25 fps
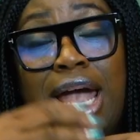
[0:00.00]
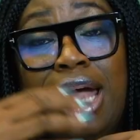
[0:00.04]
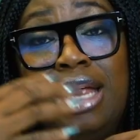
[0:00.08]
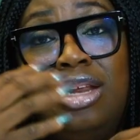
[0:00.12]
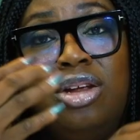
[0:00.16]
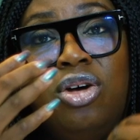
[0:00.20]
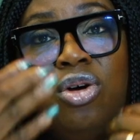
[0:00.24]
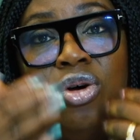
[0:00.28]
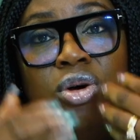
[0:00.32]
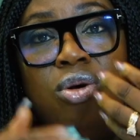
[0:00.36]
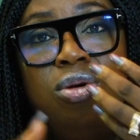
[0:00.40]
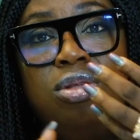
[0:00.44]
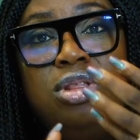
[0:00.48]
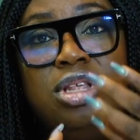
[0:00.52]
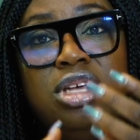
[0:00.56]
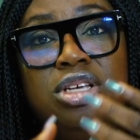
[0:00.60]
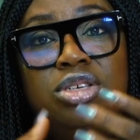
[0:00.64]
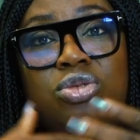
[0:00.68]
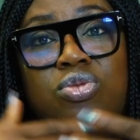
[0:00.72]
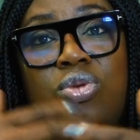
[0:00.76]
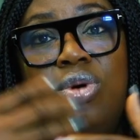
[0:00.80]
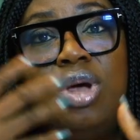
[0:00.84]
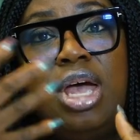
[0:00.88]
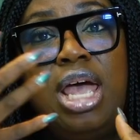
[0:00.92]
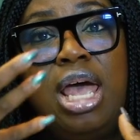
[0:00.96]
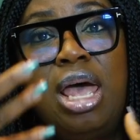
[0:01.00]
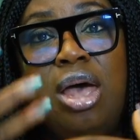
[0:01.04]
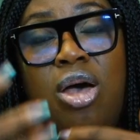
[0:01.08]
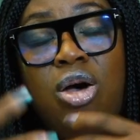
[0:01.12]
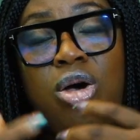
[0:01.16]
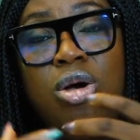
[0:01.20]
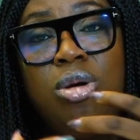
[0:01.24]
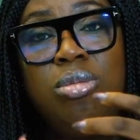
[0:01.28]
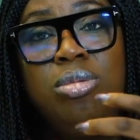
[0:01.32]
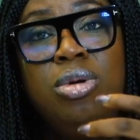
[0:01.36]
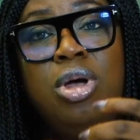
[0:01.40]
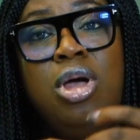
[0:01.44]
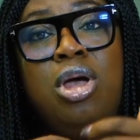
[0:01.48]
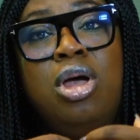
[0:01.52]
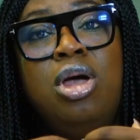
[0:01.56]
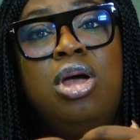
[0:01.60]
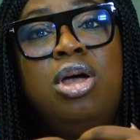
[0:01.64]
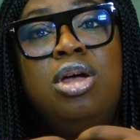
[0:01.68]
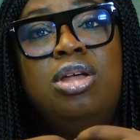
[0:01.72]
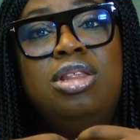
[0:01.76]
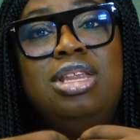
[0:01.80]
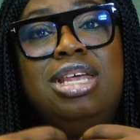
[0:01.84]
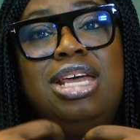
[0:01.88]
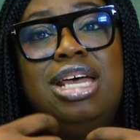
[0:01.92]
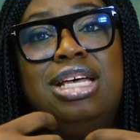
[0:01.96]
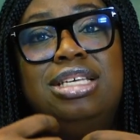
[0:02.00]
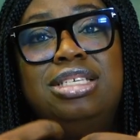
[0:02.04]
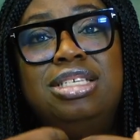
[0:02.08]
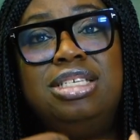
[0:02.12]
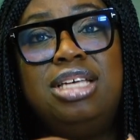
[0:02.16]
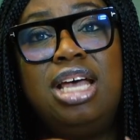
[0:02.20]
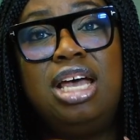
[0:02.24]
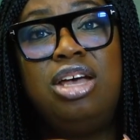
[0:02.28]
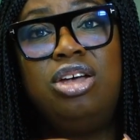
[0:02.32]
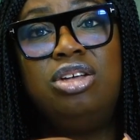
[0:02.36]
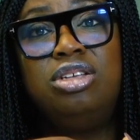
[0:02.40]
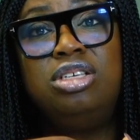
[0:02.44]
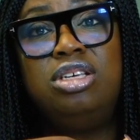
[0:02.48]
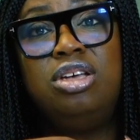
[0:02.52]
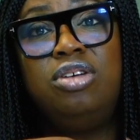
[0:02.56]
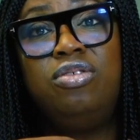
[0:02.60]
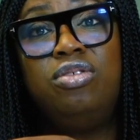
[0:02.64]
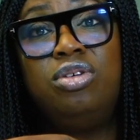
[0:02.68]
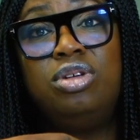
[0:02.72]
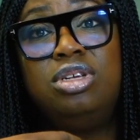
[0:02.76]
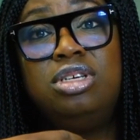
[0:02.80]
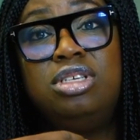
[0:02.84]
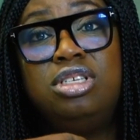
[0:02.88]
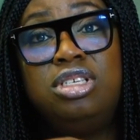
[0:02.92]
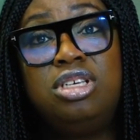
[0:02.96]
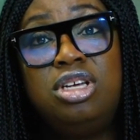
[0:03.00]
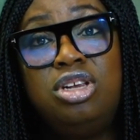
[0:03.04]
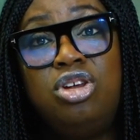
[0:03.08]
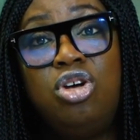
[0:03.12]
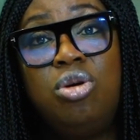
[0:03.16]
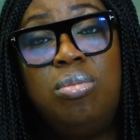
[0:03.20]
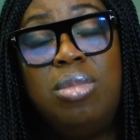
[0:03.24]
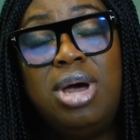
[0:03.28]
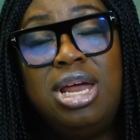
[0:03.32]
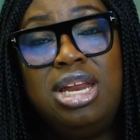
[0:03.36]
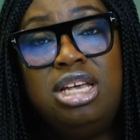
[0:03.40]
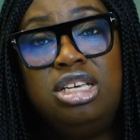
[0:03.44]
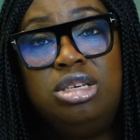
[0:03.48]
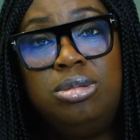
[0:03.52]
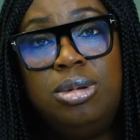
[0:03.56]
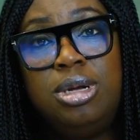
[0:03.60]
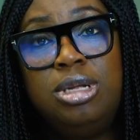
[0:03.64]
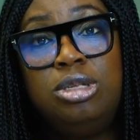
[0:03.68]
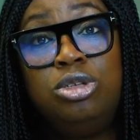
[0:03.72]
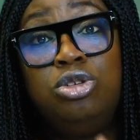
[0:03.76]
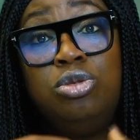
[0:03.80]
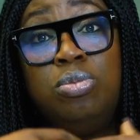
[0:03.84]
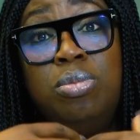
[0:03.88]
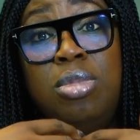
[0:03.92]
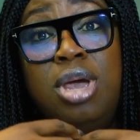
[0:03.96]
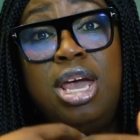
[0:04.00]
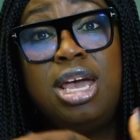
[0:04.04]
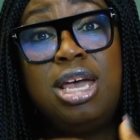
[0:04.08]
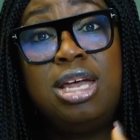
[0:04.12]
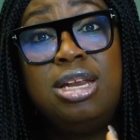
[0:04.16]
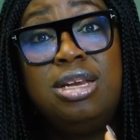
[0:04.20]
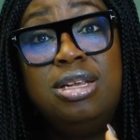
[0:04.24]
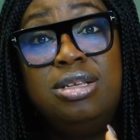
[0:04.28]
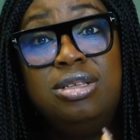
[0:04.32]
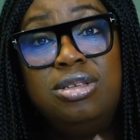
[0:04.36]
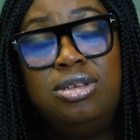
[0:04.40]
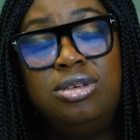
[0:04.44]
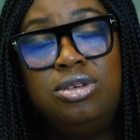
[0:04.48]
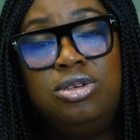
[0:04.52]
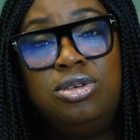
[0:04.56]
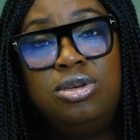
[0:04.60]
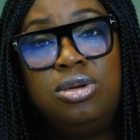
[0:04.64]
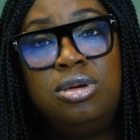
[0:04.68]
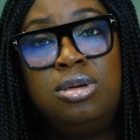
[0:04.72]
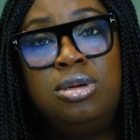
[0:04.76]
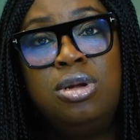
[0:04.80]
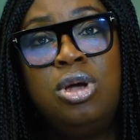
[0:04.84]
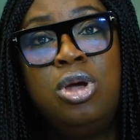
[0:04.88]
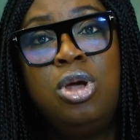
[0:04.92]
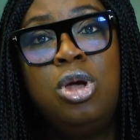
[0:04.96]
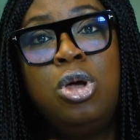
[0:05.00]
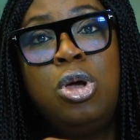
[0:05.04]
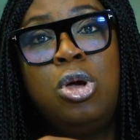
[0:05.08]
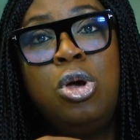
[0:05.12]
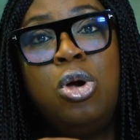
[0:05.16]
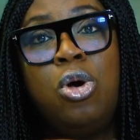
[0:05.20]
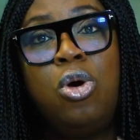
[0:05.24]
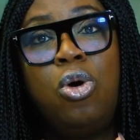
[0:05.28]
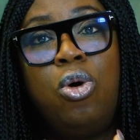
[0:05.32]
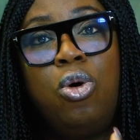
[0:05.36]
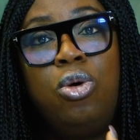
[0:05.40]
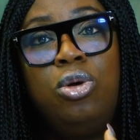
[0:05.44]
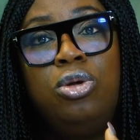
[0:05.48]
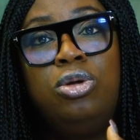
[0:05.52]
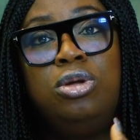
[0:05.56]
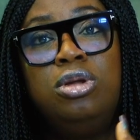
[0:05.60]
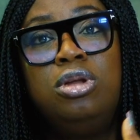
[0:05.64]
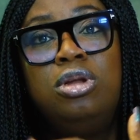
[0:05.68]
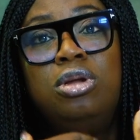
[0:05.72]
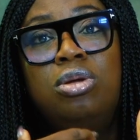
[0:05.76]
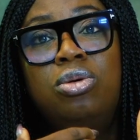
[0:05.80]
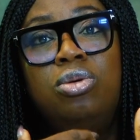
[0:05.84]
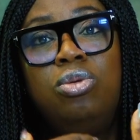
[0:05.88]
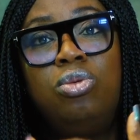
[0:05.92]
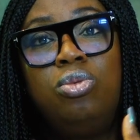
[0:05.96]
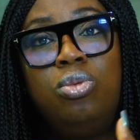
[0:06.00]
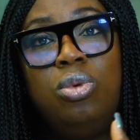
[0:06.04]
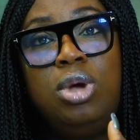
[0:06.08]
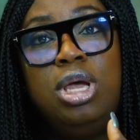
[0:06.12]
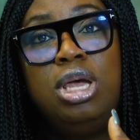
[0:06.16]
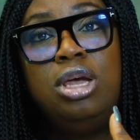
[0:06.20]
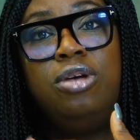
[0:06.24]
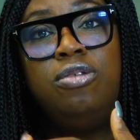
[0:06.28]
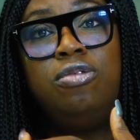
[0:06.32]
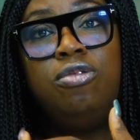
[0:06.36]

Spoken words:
And all this will help the executive or the senior management to make a decision on way